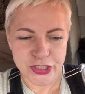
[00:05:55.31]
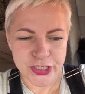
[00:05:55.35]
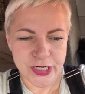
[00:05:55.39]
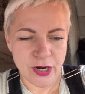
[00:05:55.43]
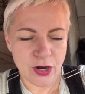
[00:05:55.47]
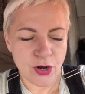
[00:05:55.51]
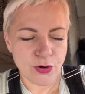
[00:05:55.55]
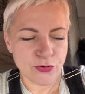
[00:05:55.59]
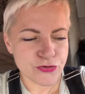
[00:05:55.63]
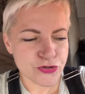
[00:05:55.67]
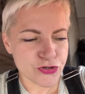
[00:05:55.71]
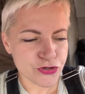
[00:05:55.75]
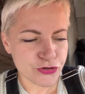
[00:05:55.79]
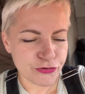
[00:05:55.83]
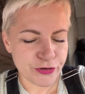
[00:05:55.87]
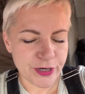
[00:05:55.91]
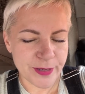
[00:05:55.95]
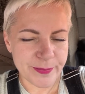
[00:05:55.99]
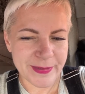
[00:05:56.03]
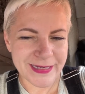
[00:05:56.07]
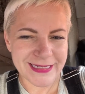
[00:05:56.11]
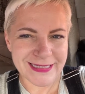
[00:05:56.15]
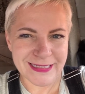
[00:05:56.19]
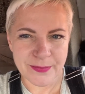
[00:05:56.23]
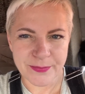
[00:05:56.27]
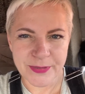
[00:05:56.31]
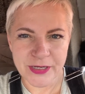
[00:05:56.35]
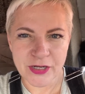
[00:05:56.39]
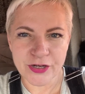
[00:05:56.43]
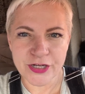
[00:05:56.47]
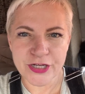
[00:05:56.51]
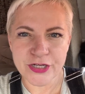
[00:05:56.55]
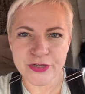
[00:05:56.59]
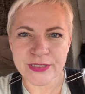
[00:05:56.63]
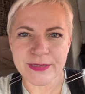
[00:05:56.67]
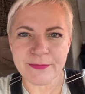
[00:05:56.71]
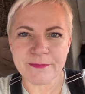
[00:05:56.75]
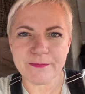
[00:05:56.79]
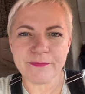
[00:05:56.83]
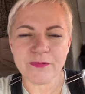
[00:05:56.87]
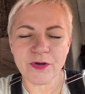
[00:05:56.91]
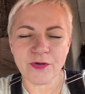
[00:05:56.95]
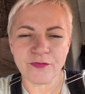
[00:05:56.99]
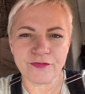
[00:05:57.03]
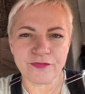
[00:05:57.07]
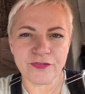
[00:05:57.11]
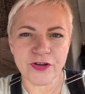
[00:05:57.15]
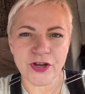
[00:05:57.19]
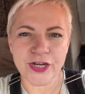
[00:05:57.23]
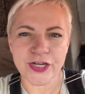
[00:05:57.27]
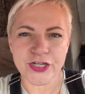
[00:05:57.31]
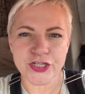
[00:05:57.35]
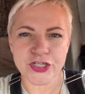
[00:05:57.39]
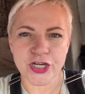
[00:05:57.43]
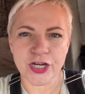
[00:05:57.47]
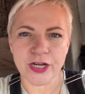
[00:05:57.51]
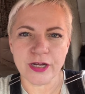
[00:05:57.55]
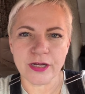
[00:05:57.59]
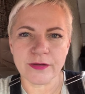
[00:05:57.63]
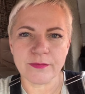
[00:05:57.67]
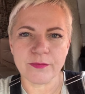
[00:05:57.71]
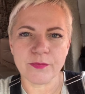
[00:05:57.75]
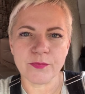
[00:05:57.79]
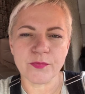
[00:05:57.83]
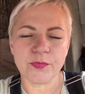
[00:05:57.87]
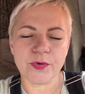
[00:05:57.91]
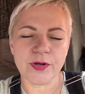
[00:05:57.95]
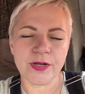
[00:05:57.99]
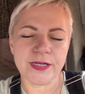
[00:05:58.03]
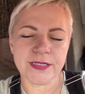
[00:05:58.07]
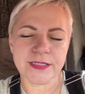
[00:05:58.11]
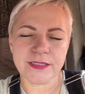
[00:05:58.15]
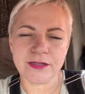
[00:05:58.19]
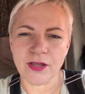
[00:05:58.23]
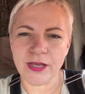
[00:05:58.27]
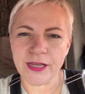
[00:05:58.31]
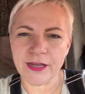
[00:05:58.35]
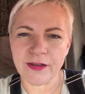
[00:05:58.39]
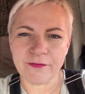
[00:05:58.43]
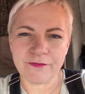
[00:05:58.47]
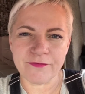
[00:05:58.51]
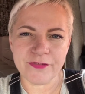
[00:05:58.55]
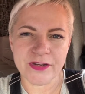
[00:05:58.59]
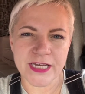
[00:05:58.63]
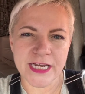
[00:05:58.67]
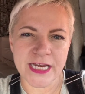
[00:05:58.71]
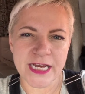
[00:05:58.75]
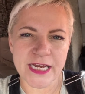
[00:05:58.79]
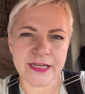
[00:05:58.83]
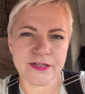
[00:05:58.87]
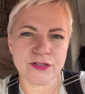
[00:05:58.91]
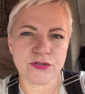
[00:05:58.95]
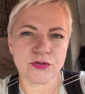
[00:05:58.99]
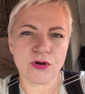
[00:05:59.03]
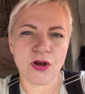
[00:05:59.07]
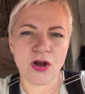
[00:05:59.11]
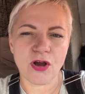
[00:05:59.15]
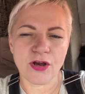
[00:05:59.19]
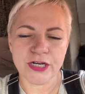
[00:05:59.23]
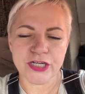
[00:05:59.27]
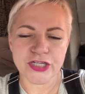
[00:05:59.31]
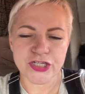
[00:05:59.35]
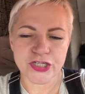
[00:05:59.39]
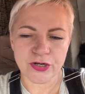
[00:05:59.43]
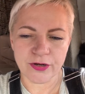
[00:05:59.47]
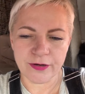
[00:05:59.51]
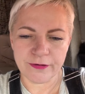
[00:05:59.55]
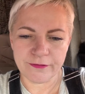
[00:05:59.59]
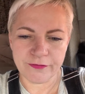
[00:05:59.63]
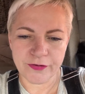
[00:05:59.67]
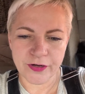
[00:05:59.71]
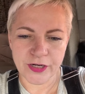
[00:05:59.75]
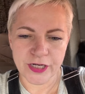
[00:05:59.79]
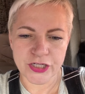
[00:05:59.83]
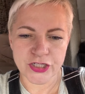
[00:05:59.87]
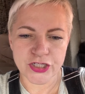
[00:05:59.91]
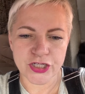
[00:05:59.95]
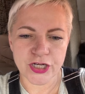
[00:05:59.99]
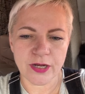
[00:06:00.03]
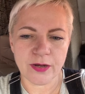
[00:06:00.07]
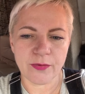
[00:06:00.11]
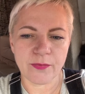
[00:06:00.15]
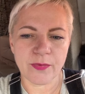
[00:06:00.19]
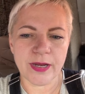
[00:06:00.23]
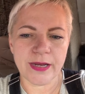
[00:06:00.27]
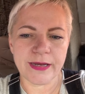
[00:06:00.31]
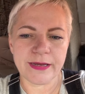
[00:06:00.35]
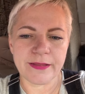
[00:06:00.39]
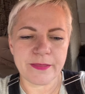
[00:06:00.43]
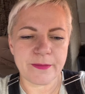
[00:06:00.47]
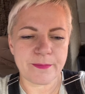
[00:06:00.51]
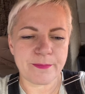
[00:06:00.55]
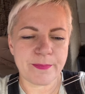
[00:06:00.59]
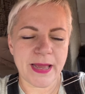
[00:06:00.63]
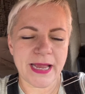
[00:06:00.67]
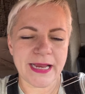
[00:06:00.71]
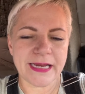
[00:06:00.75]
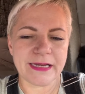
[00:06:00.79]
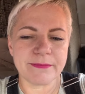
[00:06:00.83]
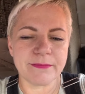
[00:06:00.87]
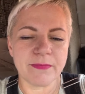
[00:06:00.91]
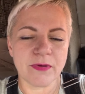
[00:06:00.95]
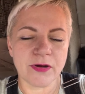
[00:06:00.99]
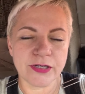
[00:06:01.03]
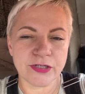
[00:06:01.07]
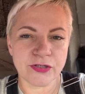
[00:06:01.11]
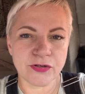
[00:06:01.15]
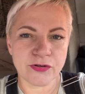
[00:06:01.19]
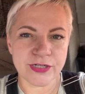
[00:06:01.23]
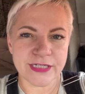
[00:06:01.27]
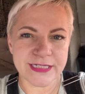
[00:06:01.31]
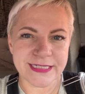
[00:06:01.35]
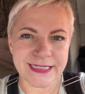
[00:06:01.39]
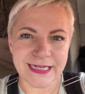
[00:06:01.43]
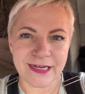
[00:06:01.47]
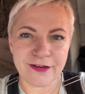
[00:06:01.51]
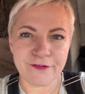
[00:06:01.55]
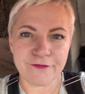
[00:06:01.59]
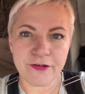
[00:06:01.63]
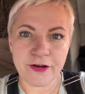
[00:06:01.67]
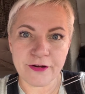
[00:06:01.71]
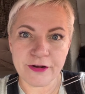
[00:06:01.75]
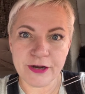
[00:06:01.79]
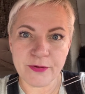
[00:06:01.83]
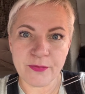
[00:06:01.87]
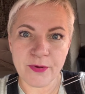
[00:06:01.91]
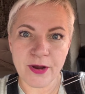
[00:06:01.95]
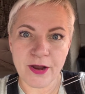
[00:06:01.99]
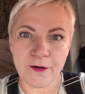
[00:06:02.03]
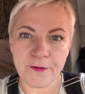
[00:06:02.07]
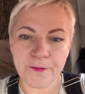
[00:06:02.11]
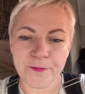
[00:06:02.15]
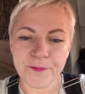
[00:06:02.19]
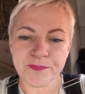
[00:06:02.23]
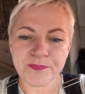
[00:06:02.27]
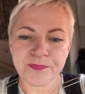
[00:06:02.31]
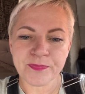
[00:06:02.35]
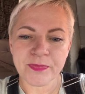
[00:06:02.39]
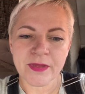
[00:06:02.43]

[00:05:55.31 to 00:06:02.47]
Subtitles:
Now, Ultra Grip is something I use on furniture when it's like veneered or high shine furniture where the paint might not adhere very well.